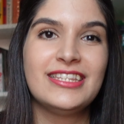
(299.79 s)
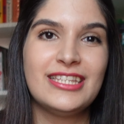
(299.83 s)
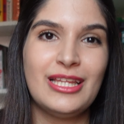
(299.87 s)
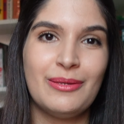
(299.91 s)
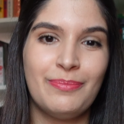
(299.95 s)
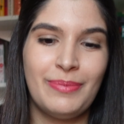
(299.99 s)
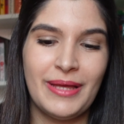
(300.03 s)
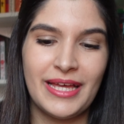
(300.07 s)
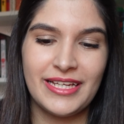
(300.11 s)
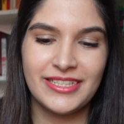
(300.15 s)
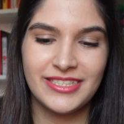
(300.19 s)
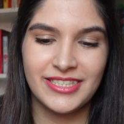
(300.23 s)

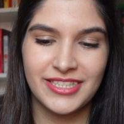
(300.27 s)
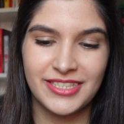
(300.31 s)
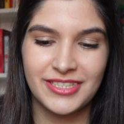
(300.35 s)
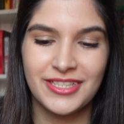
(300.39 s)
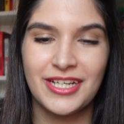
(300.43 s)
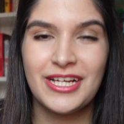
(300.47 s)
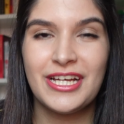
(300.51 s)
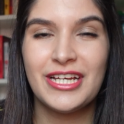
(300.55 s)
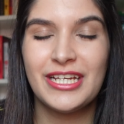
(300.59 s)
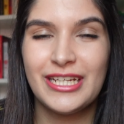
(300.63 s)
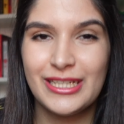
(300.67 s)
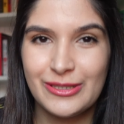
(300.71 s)
the
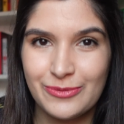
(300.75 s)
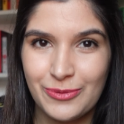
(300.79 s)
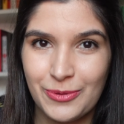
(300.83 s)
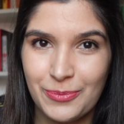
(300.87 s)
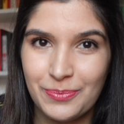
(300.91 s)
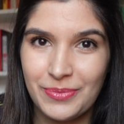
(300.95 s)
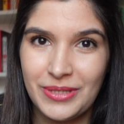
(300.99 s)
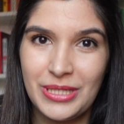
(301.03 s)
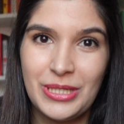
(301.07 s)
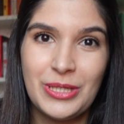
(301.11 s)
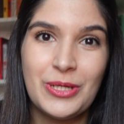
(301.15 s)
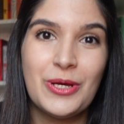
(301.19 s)
better it
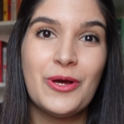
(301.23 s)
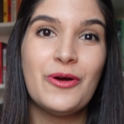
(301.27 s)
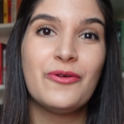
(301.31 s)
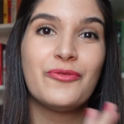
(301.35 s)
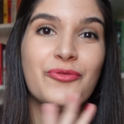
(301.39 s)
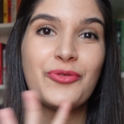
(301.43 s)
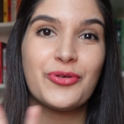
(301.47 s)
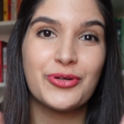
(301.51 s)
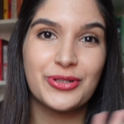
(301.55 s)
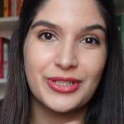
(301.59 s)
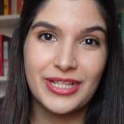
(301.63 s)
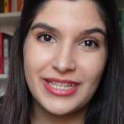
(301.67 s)
will be
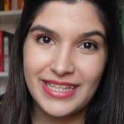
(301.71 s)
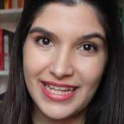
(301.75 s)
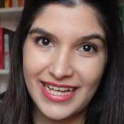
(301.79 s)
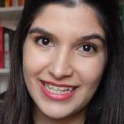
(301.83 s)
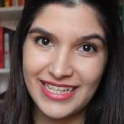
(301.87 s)
for the